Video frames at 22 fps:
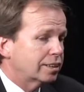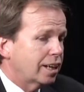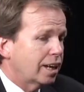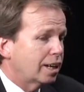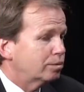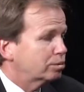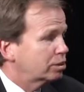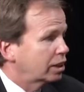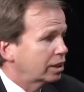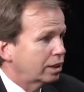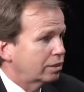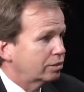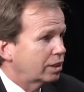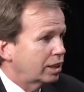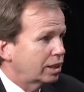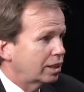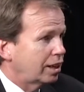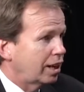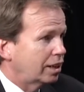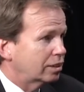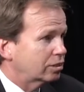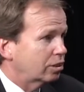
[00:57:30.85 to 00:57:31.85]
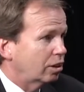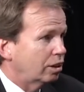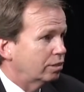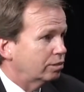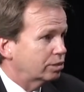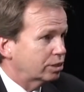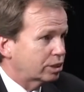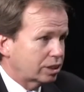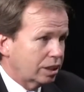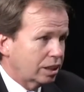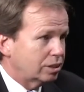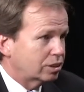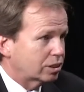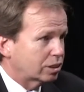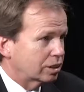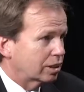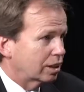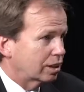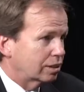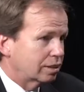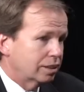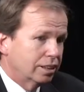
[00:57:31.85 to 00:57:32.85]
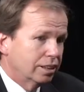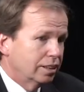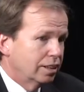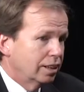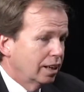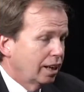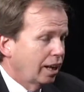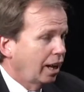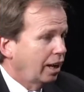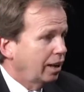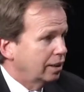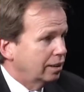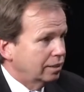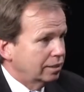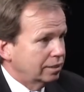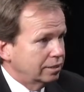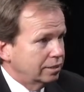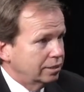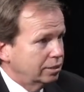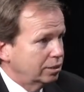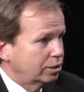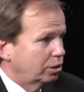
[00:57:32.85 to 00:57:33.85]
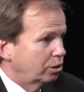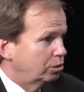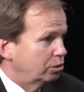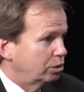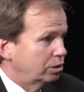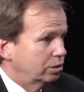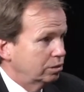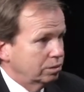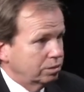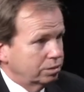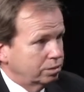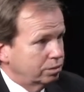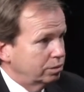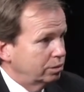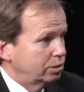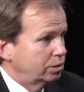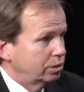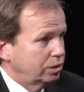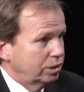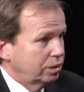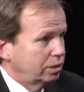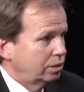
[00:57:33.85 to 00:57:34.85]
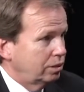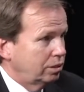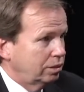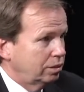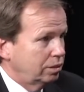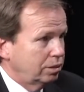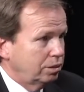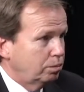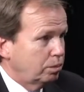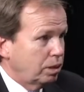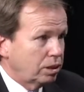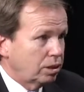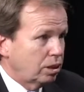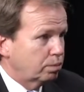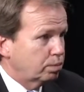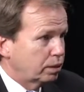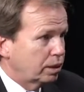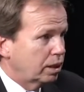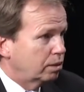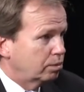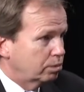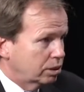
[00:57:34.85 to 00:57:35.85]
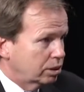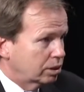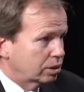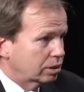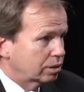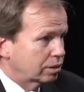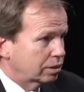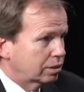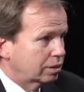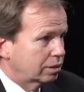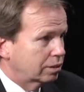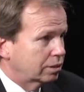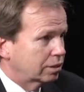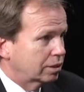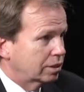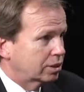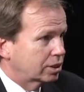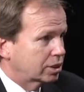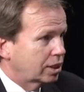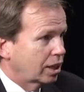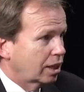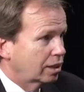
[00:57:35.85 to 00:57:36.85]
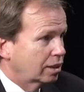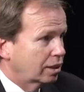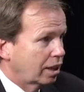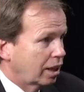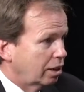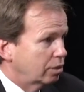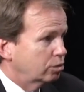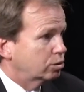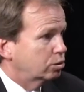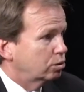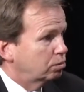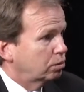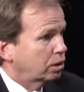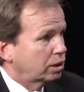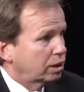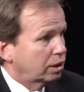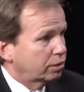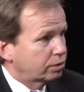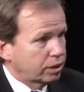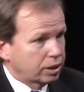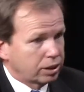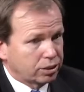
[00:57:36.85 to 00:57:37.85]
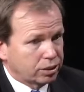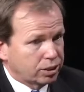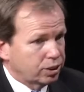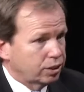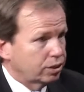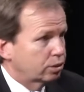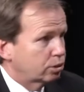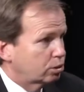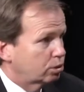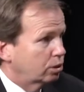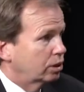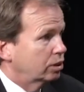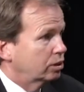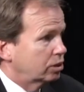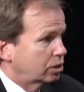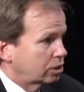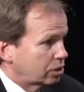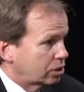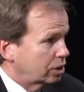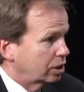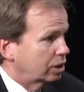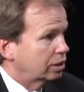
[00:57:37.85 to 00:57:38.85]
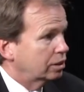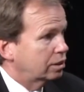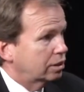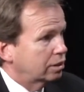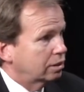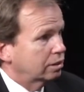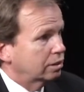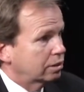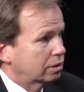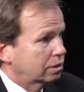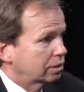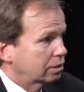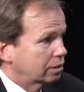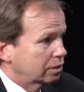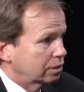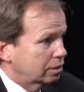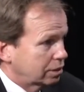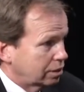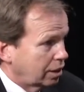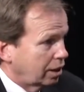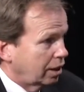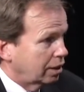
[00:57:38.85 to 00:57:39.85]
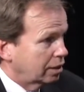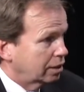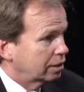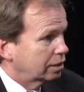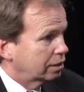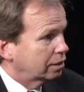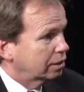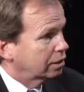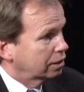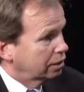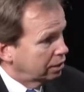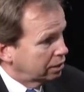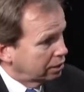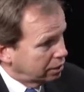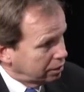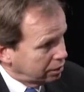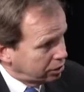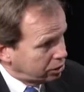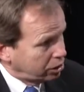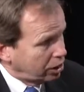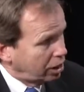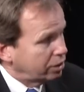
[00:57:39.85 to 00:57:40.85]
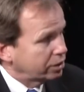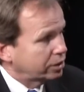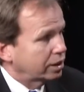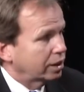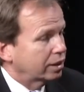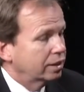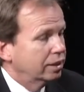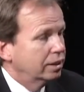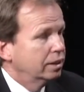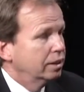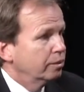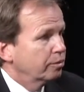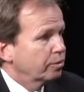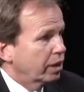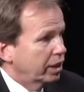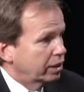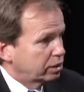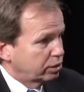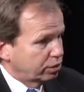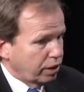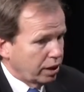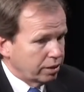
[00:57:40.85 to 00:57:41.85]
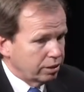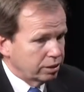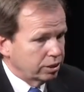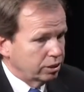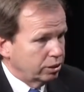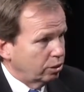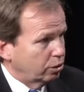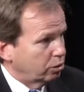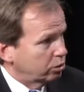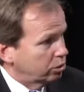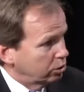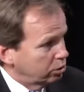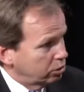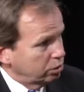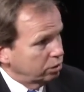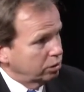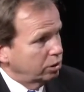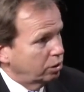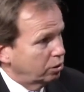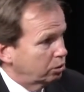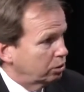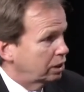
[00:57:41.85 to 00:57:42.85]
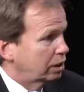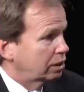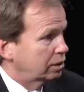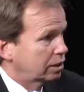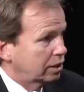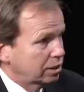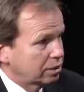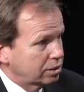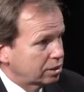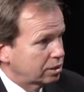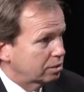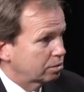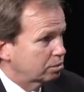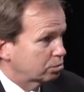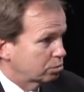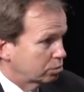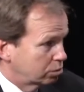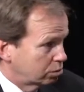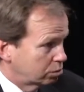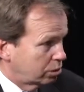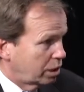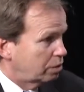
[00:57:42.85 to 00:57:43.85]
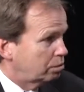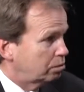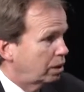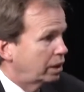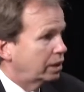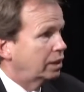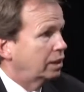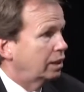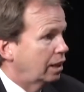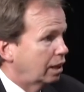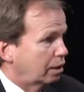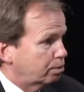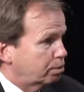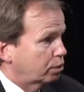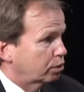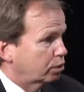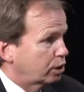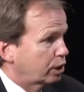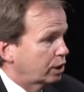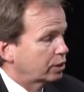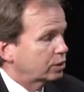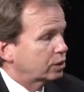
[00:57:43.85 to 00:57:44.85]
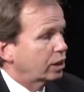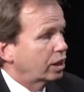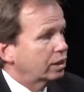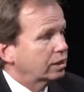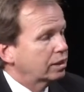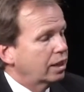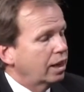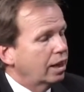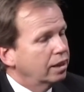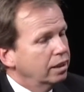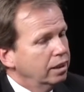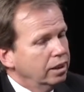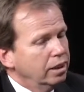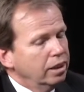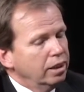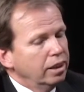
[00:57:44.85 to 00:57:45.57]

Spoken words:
times they have that hard conversation that, hey, you may not be able to stay in the house. You might have to consider transitioning to other shelter, as far as getting some rent money up or things like that.